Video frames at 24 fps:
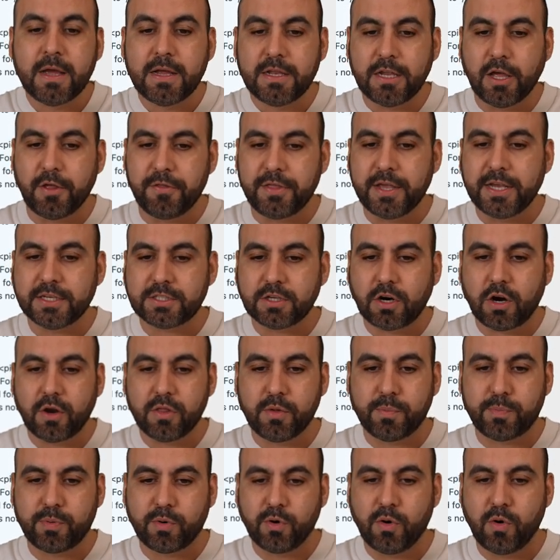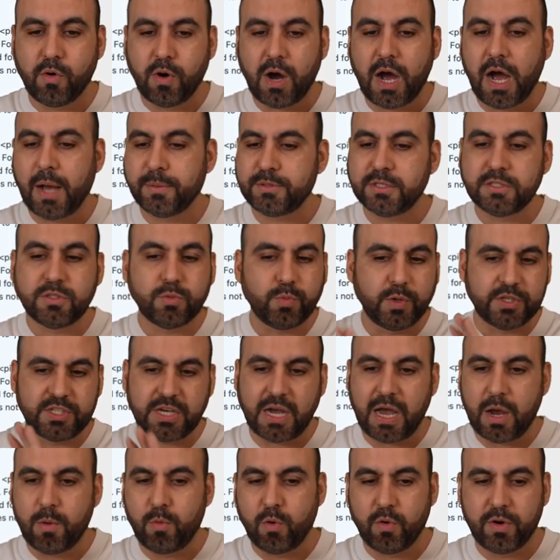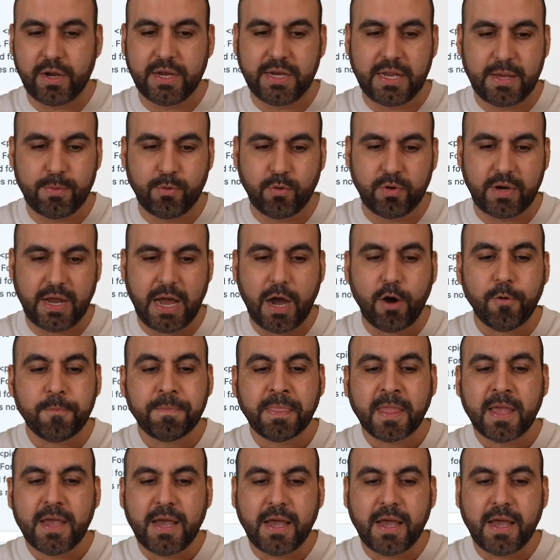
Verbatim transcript: Now these are the pro options, which I won't enable now.